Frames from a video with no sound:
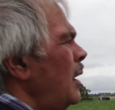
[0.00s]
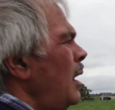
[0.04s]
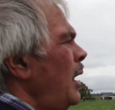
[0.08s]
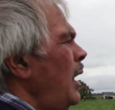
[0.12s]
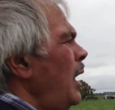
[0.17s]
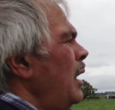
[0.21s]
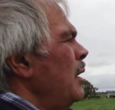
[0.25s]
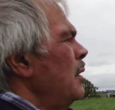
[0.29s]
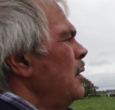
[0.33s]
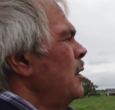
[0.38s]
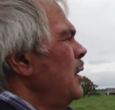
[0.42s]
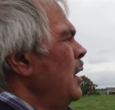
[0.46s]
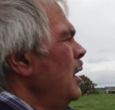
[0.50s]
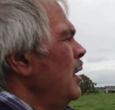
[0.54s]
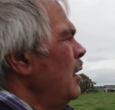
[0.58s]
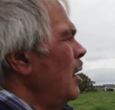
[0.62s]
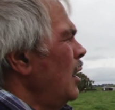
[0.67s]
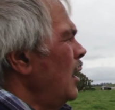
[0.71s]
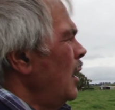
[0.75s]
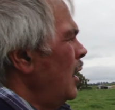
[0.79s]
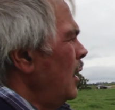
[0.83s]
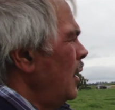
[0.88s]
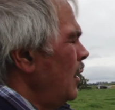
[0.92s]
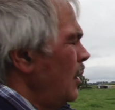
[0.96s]
And then
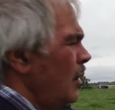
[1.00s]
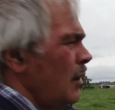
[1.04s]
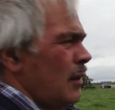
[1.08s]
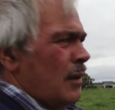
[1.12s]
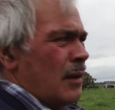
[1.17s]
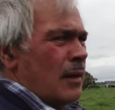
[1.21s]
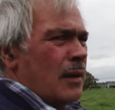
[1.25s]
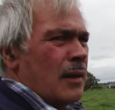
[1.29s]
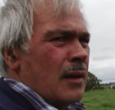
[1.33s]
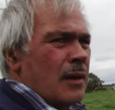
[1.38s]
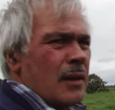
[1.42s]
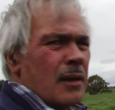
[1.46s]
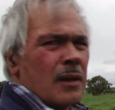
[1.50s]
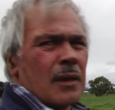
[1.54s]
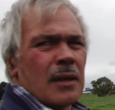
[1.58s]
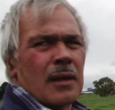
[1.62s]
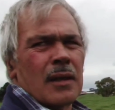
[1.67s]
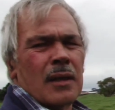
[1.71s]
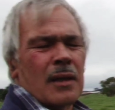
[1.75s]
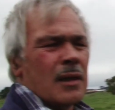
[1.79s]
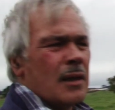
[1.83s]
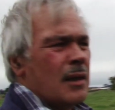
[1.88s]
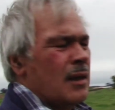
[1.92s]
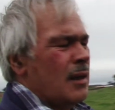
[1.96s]
I
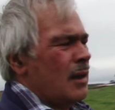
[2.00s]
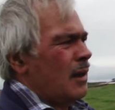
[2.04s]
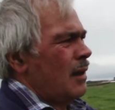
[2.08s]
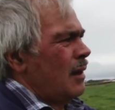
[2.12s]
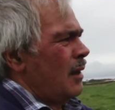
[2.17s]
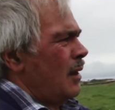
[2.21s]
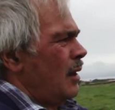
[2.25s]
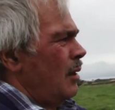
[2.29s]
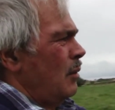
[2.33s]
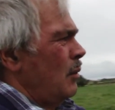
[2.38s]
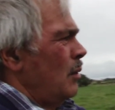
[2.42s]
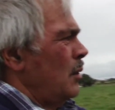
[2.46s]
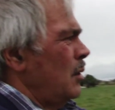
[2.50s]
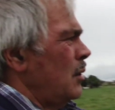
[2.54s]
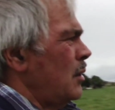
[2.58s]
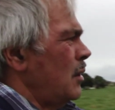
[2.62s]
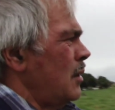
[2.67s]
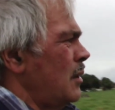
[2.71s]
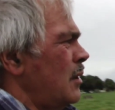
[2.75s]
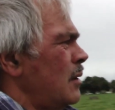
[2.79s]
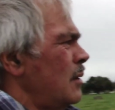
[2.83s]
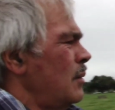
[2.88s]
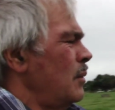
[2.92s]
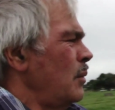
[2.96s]

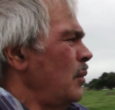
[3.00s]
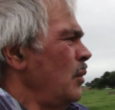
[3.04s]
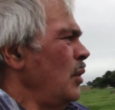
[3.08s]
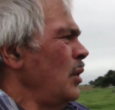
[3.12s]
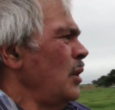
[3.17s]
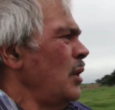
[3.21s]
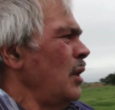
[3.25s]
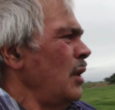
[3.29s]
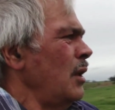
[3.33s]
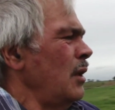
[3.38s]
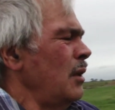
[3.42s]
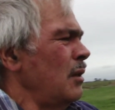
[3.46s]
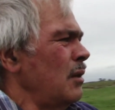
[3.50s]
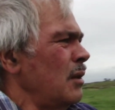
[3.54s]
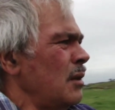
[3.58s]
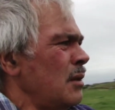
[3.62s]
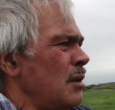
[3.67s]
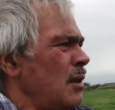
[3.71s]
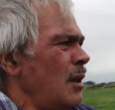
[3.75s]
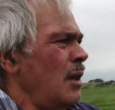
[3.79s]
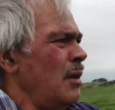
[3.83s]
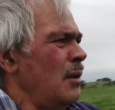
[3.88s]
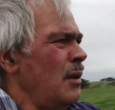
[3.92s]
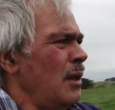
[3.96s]
was working in the
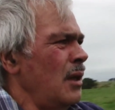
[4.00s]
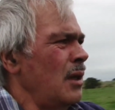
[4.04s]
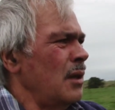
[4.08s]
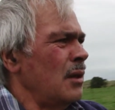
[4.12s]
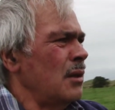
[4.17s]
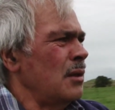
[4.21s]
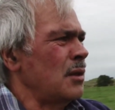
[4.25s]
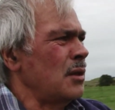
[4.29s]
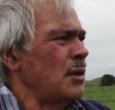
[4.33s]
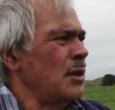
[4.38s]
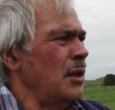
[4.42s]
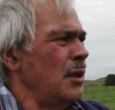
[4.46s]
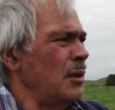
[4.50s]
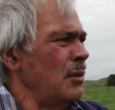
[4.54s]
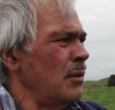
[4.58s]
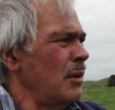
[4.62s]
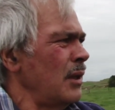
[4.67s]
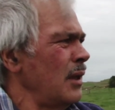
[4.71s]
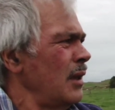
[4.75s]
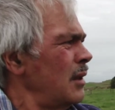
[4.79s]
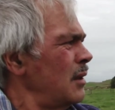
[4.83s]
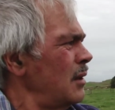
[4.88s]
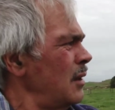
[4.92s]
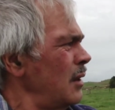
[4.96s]
South Island
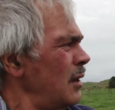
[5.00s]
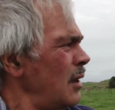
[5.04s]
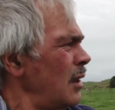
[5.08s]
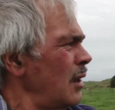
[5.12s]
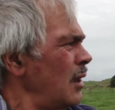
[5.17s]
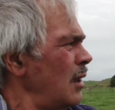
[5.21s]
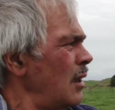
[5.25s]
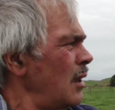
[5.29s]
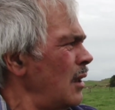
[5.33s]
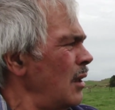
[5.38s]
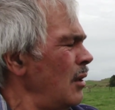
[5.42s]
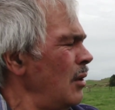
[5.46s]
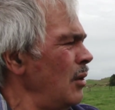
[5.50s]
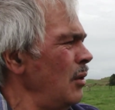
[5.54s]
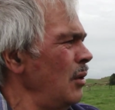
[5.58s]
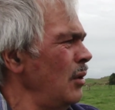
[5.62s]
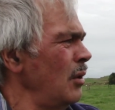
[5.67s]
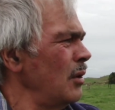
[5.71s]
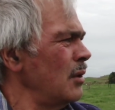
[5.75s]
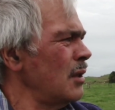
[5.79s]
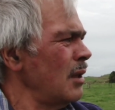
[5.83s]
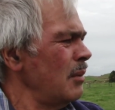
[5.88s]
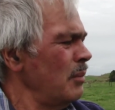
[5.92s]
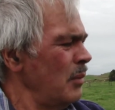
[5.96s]
shearing, and then I
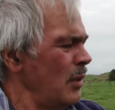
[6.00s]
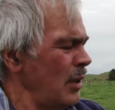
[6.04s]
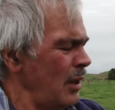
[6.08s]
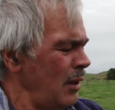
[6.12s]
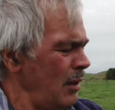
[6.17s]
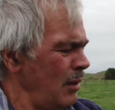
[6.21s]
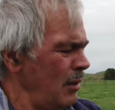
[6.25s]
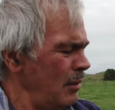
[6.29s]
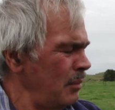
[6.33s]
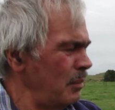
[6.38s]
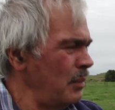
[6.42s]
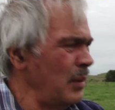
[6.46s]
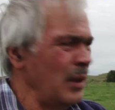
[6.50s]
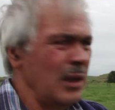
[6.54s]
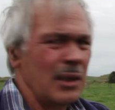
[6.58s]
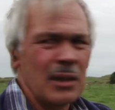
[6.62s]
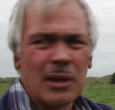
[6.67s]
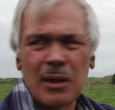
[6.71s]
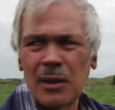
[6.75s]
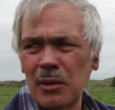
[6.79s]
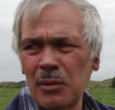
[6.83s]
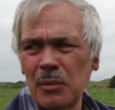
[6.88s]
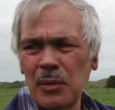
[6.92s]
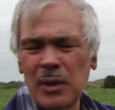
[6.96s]
heard somebody had been
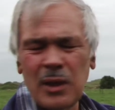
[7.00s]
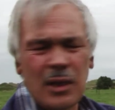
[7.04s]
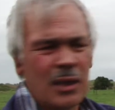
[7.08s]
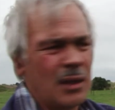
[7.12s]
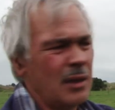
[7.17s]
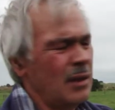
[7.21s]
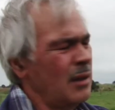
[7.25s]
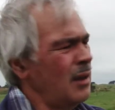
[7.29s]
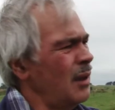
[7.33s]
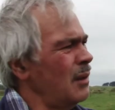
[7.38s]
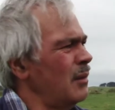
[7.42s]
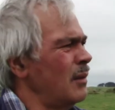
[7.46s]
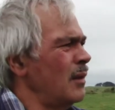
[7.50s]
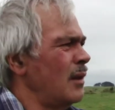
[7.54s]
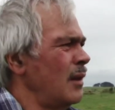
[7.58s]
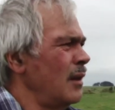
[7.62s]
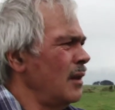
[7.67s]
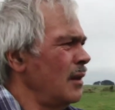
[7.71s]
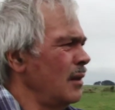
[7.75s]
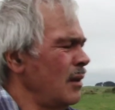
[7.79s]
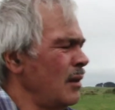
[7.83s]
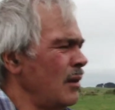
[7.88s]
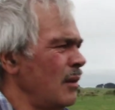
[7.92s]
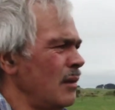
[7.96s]
home here and
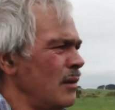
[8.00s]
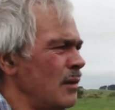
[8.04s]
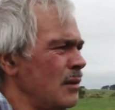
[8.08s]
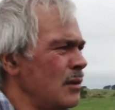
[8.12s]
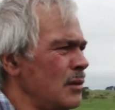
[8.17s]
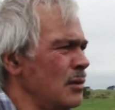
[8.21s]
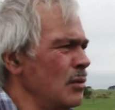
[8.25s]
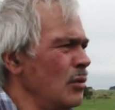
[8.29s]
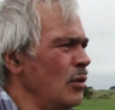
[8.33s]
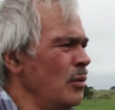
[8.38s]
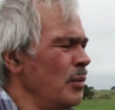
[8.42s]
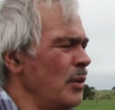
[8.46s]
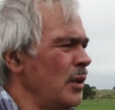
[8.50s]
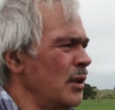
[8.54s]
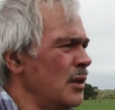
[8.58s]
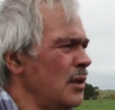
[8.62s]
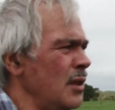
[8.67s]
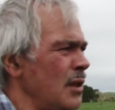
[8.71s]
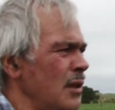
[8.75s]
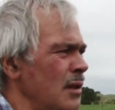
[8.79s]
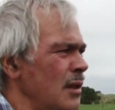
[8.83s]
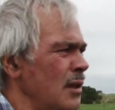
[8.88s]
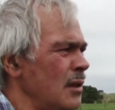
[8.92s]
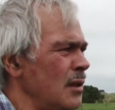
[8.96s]
saw me and
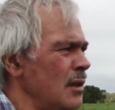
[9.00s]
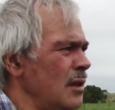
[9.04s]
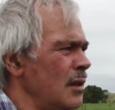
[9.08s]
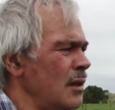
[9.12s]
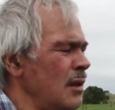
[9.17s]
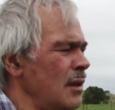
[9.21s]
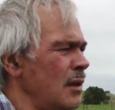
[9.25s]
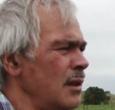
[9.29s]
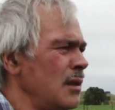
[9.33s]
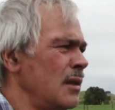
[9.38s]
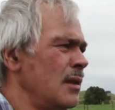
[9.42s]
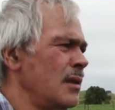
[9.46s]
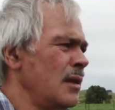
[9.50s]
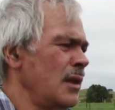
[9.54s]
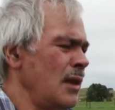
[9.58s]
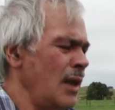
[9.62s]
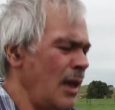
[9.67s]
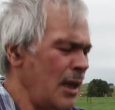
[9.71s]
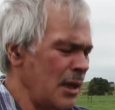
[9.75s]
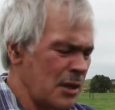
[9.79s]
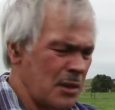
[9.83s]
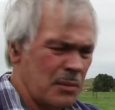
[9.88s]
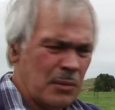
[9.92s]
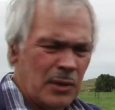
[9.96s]
said that they
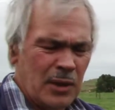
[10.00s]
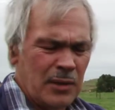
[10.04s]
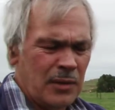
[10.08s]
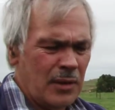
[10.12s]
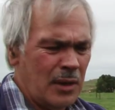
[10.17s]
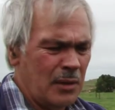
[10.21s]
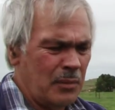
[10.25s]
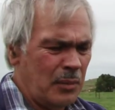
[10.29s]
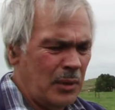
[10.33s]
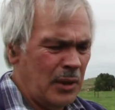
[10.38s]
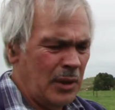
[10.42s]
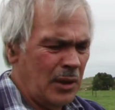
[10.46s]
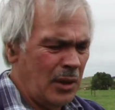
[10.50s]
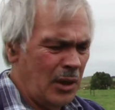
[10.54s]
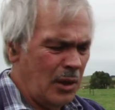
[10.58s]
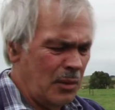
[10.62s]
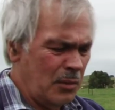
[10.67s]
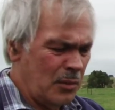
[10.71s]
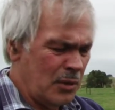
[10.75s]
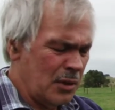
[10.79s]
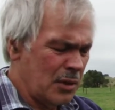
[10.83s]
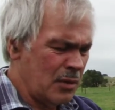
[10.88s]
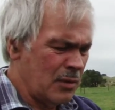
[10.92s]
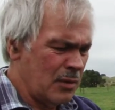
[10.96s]
asked me if I'd been
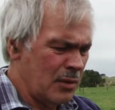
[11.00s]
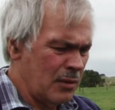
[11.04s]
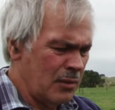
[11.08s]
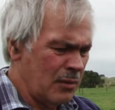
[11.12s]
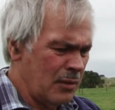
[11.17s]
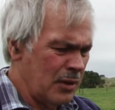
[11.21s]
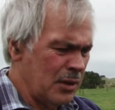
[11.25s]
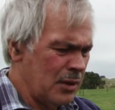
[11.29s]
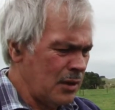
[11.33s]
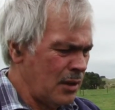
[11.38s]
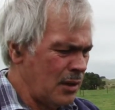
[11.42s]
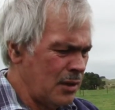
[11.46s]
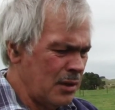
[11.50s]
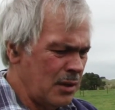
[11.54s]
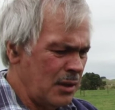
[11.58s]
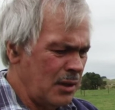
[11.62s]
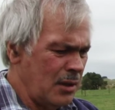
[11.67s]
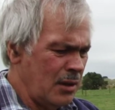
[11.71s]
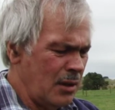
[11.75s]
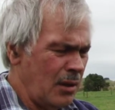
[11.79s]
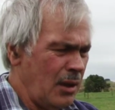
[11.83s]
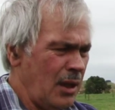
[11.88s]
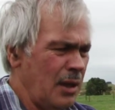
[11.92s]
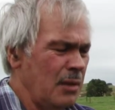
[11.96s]
home just recently. I said,
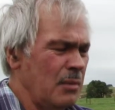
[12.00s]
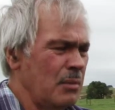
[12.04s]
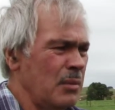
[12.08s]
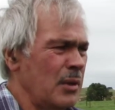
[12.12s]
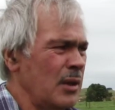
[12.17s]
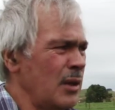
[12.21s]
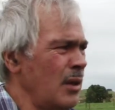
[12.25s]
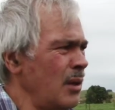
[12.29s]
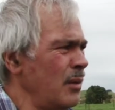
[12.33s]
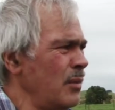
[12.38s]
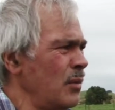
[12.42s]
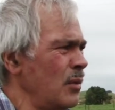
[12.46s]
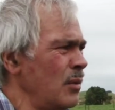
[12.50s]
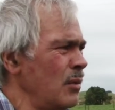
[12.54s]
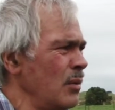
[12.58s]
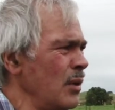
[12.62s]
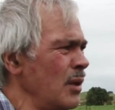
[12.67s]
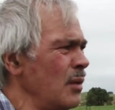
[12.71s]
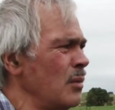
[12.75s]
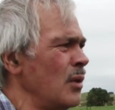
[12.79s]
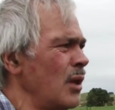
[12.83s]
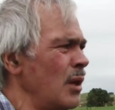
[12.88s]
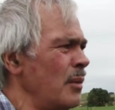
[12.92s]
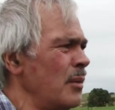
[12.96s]
no, I hadn't been home for a
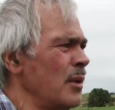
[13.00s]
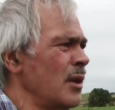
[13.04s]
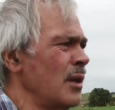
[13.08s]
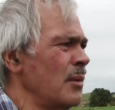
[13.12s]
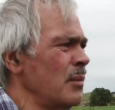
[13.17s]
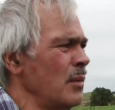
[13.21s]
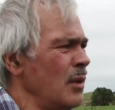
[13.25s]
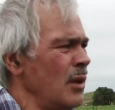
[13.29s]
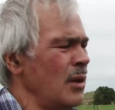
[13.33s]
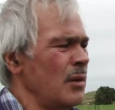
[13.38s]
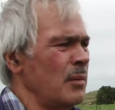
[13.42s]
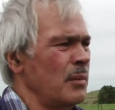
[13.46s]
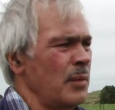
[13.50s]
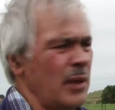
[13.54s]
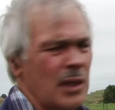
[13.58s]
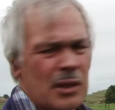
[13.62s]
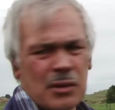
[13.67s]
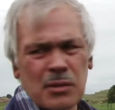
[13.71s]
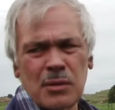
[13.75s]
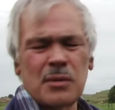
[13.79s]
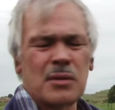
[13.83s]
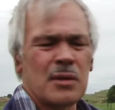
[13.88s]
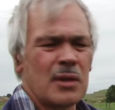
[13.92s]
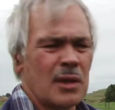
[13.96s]
wee while, but I'm going back
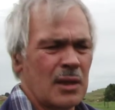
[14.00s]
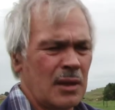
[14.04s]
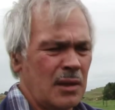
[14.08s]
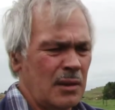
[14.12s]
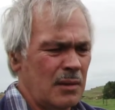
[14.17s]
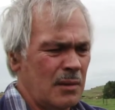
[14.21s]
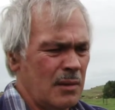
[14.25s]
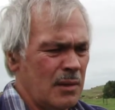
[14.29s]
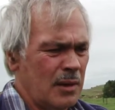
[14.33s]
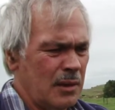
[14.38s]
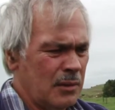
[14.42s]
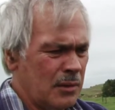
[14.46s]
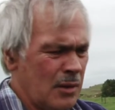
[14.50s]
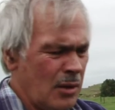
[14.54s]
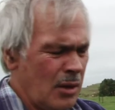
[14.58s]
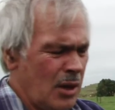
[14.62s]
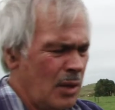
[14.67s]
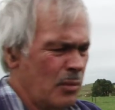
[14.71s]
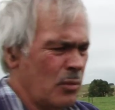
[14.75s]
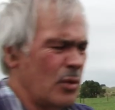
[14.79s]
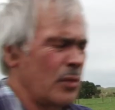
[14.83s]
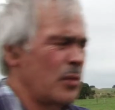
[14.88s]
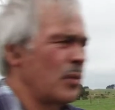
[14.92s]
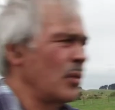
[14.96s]
soon as I get
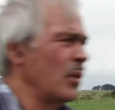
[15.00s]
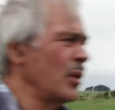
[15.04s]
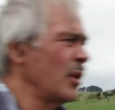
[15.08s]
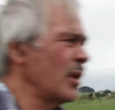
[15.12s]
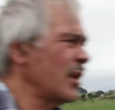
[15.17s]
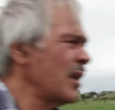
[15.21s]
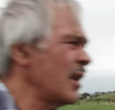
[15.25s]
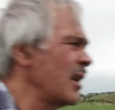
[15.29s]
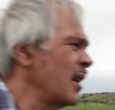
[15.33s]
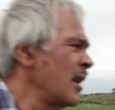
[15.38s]
time off work.